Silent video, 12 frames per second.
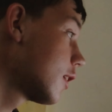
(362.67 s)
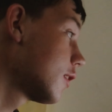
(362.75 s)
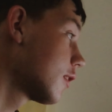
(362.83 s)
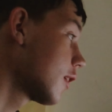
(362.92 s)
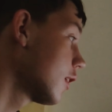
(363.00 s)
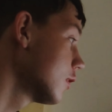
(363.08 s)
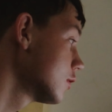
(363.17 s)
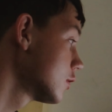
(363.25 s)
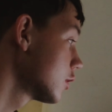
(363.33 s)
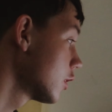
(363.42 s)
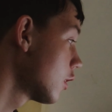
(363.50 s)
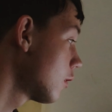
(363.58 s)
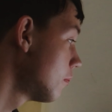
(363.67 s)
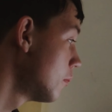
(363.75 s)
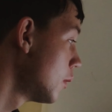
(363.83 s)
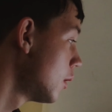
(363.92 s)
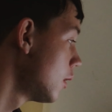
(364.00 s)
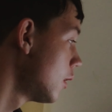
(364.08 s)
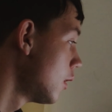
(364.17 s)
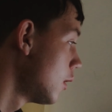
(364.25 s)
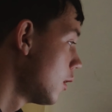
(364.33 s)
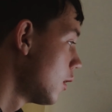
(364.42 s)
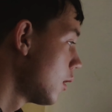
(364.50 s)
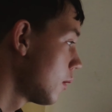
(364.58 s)
anything else, you know.
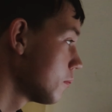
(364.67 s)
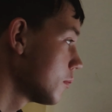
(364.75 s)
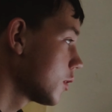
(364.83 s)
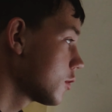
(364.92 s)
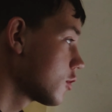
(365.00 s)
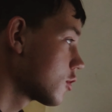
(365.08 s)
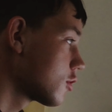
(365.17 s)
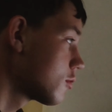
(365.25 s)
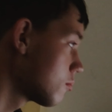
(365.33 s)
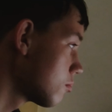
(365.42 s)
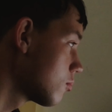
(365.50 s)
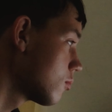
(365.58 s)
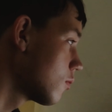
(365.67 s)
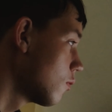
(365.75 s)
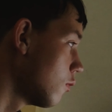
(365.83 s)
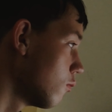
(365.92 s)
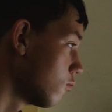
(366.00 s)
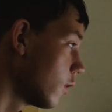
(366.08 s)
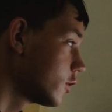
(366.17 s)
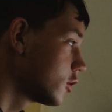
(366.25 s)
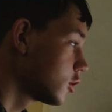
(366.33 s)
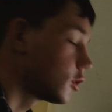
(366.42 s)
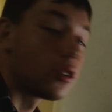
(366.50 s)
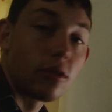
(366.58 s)
I'm not
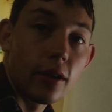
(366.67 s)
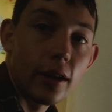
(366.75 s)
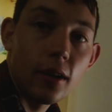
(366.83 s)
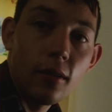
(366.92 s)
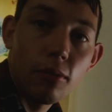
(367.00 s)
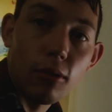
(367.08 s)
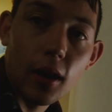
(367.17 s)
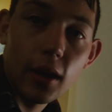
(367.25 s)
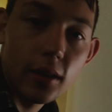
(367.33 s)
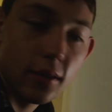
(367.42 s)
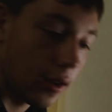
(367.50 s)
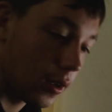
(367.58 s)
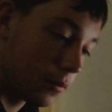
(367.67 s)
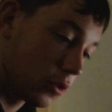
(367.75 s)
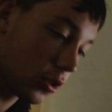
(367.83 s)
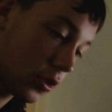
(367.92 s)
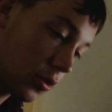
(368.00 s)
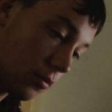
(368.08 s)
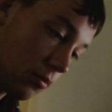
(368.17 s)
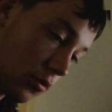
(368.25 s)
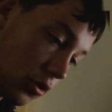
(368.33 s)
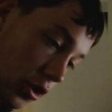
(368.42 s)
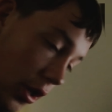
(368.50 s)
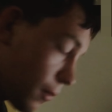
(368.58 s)
registering for anything, I'm just
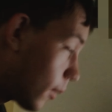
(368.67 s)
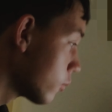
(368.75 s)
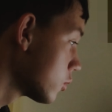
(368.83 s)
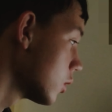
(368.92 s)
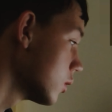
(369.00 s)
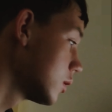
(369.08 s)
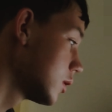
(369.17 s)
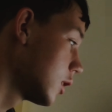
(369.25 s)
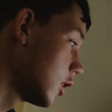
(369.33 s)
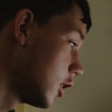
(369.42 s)
checking my results.